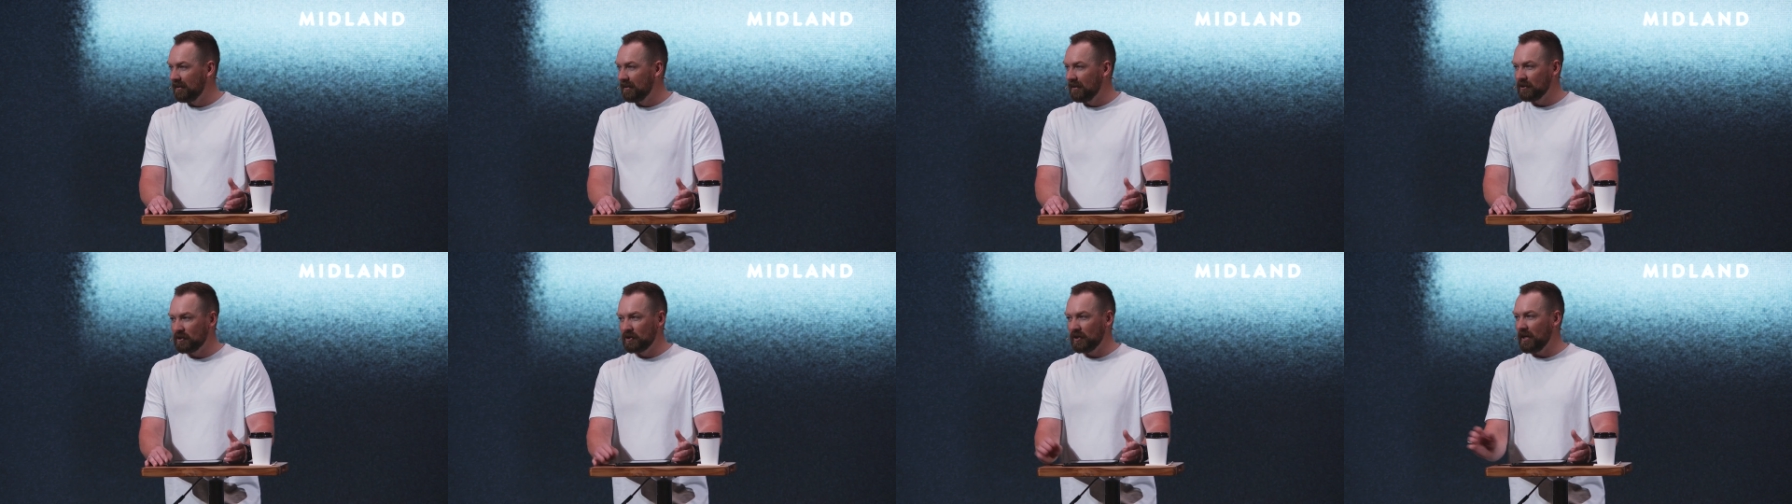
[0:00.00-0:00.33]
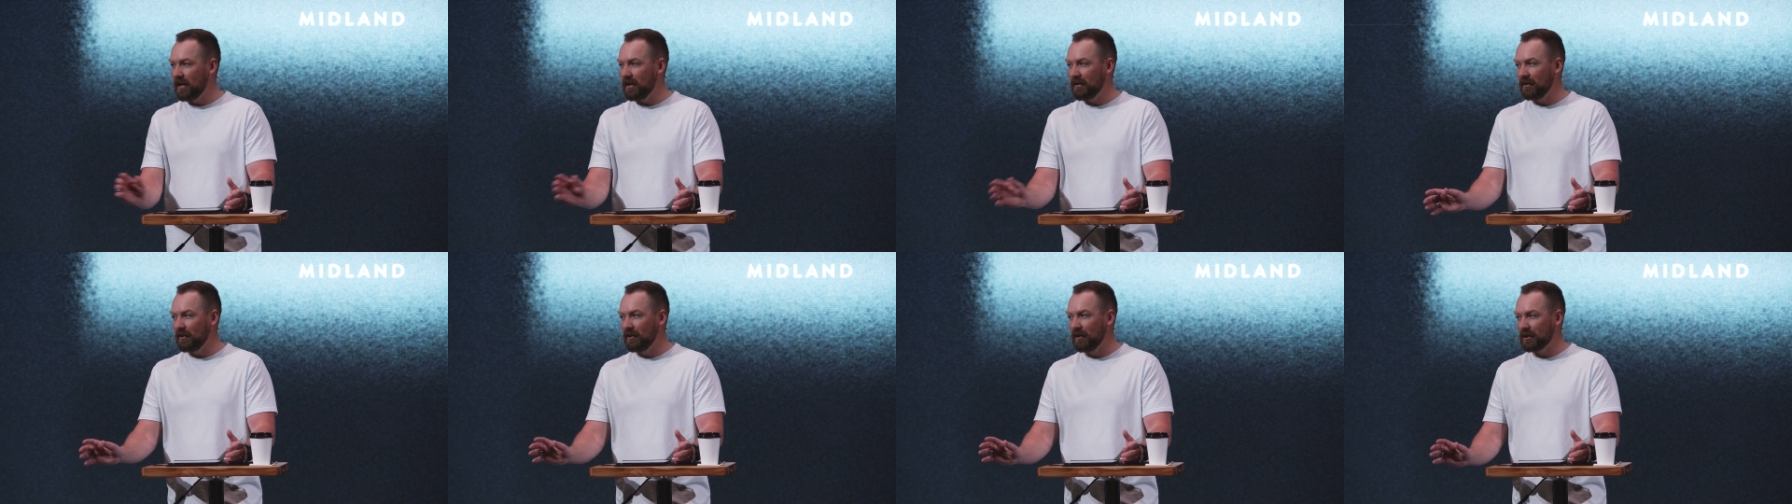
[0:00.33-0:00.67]
She didn't
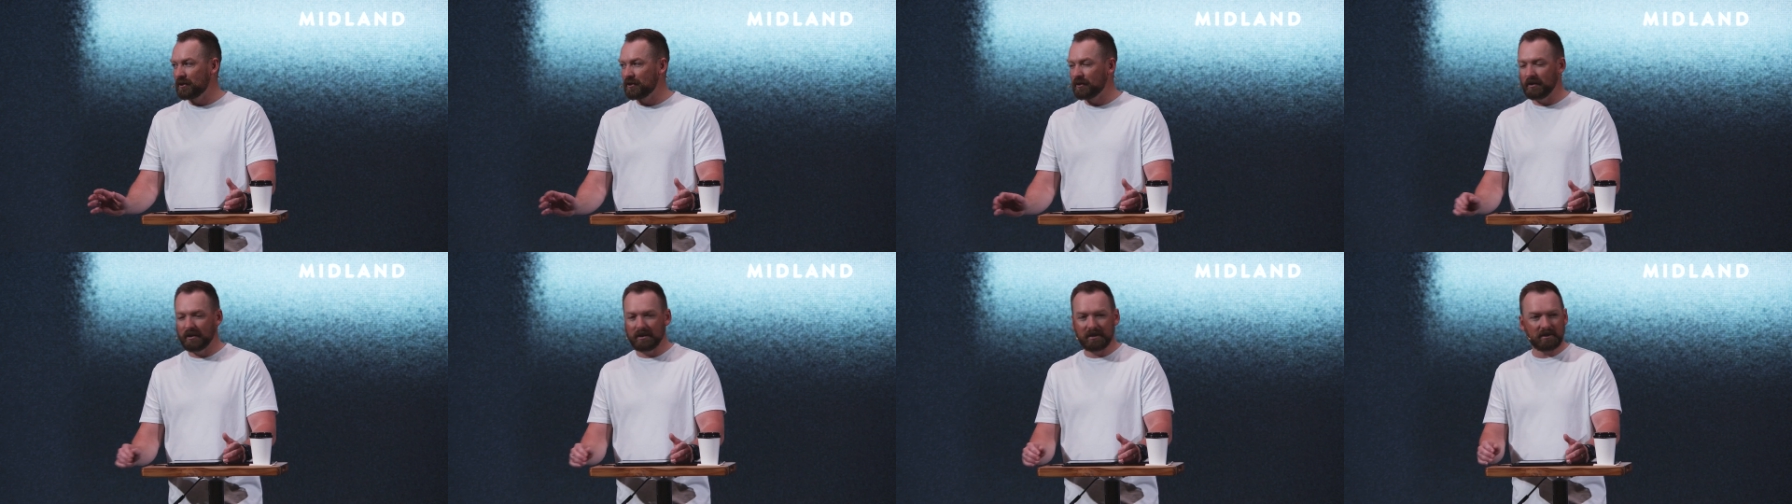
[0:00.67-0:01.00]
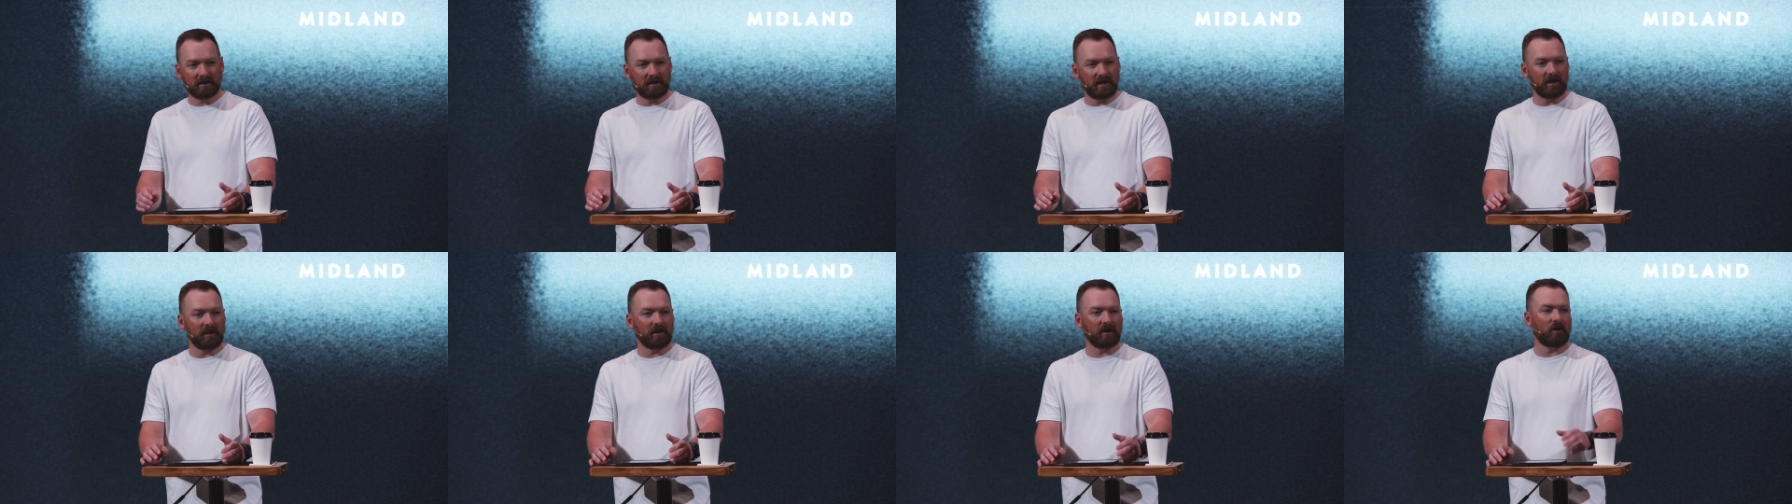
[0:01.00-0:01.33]
have the luxury to
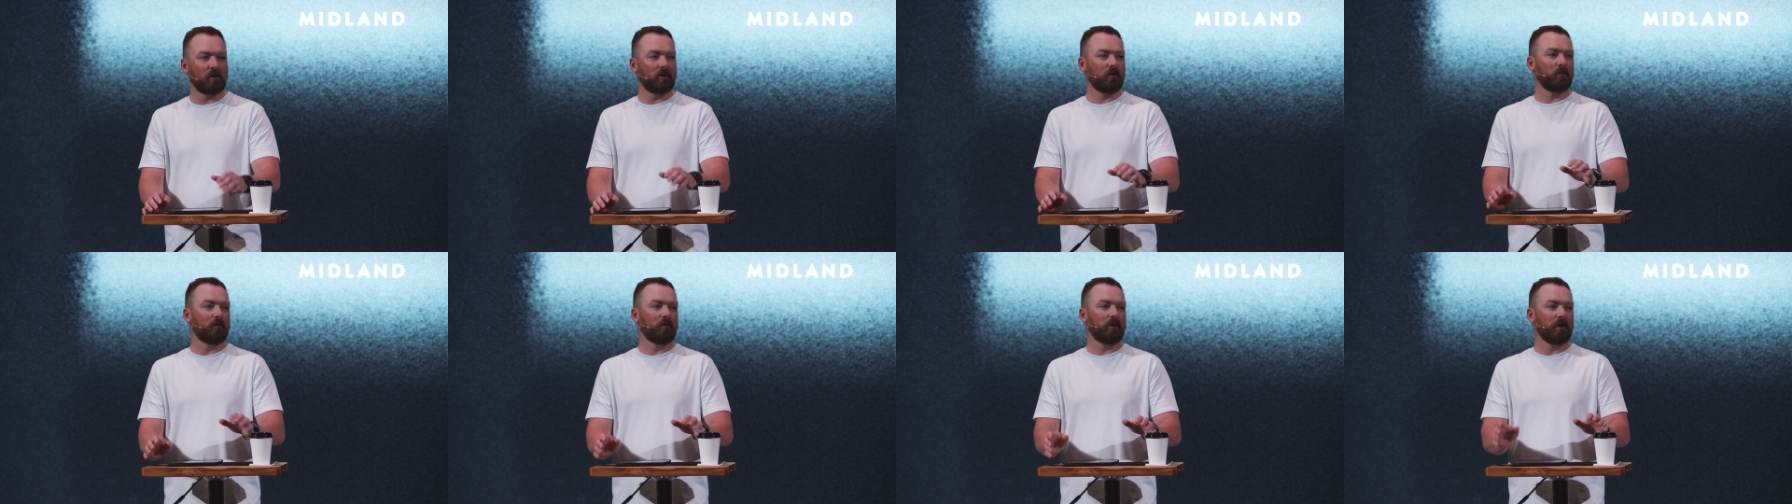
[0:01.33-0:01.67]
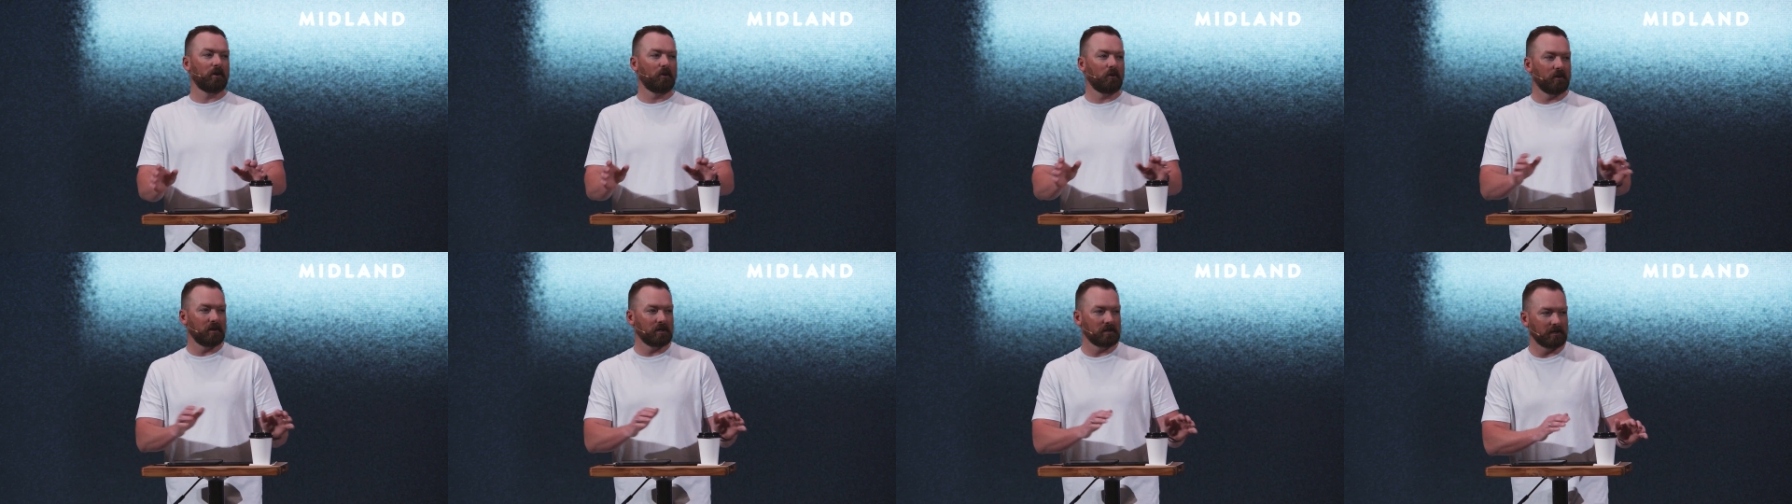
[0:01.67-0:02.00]
saying, "Oh, wait,
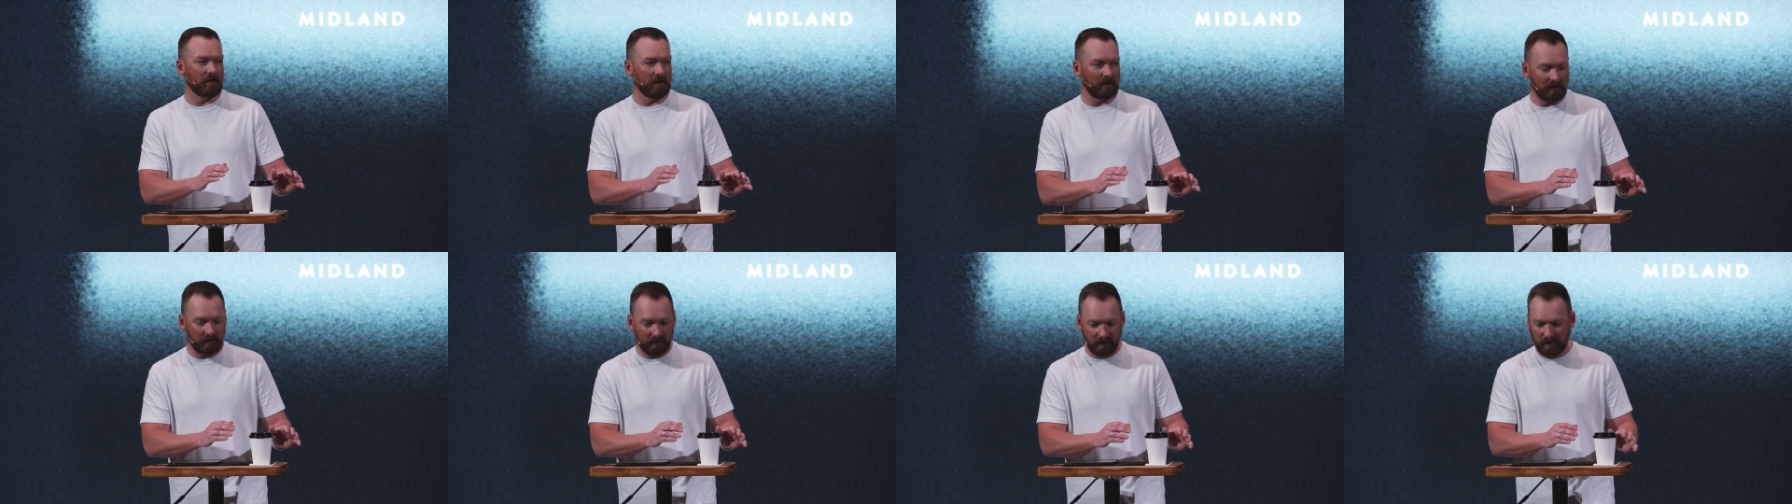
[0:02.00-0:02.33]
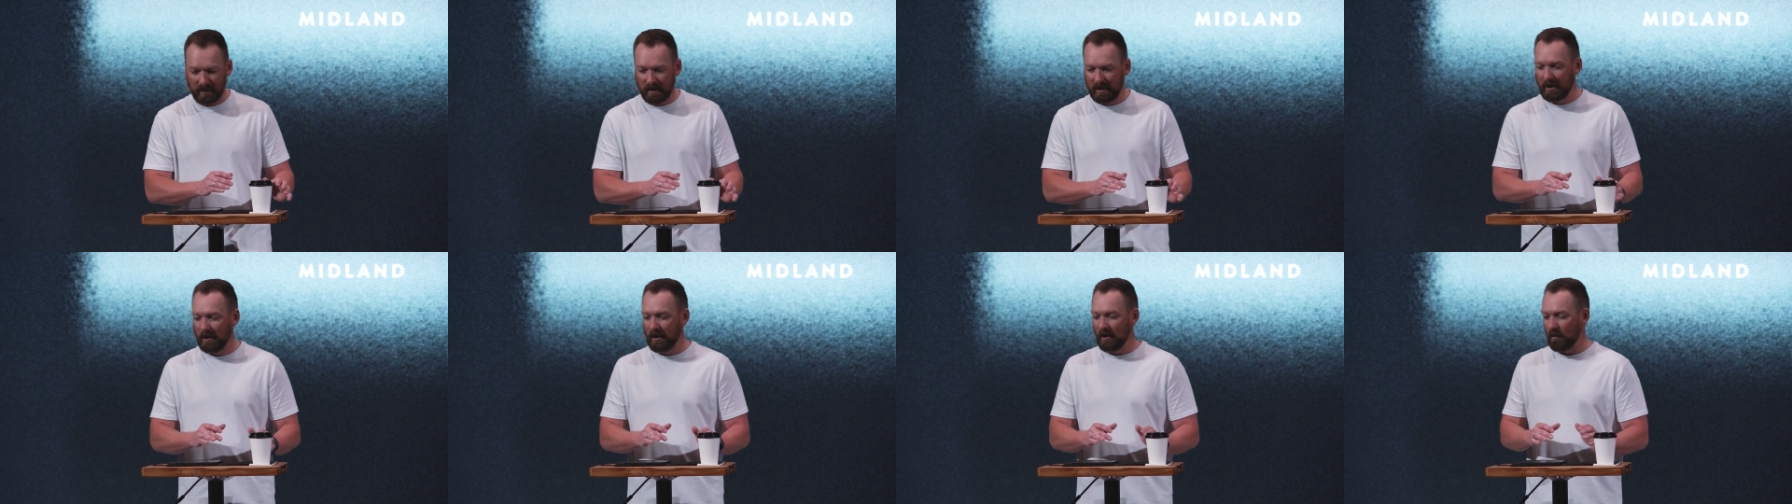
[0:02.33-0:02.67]
hold on a second.
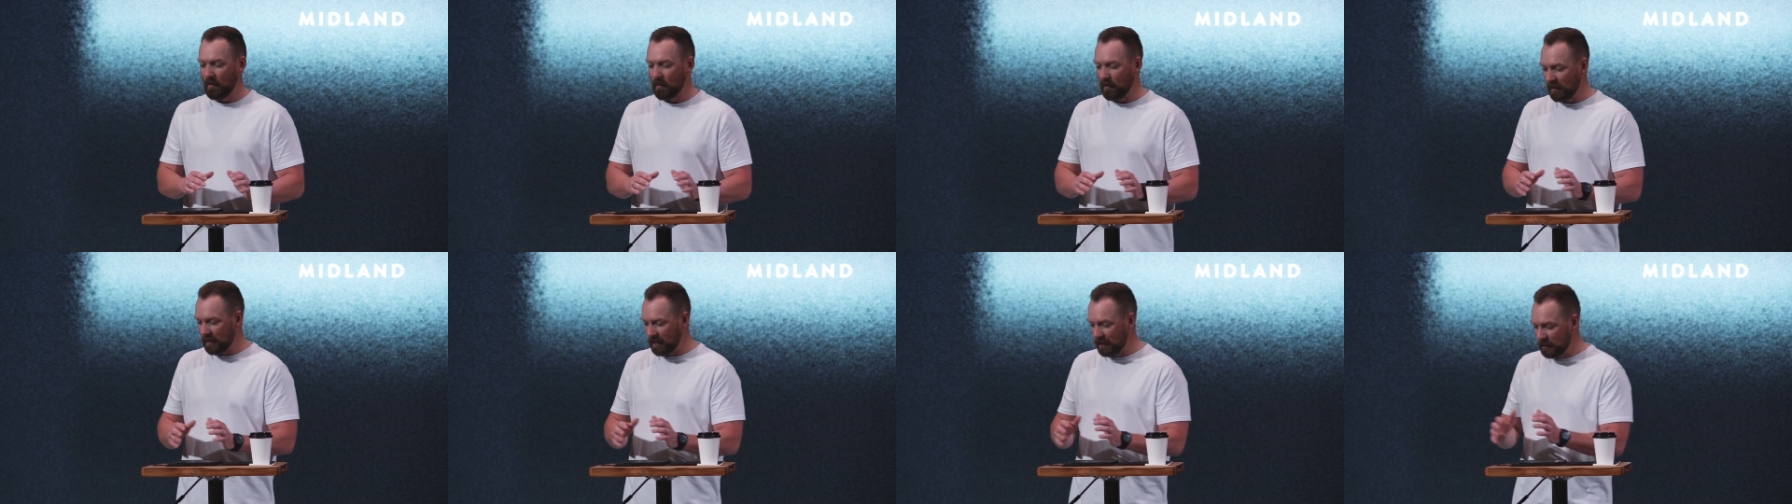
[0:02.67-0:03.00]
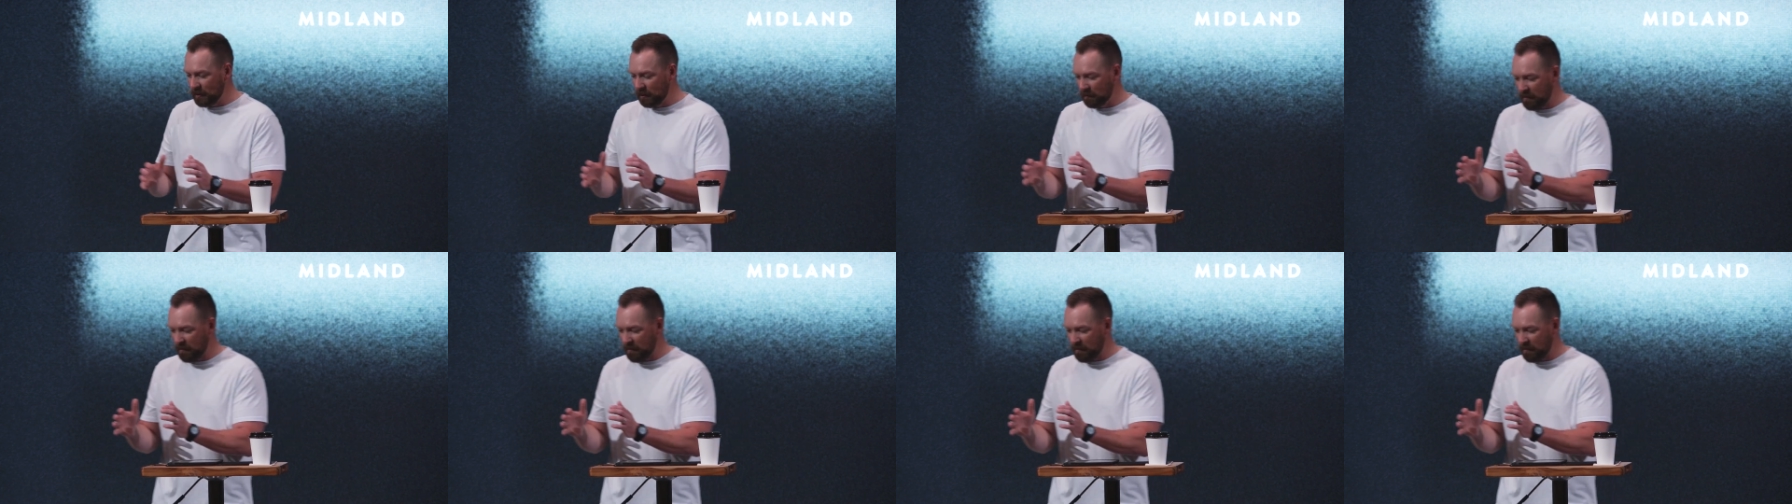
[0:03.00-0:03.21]
What did you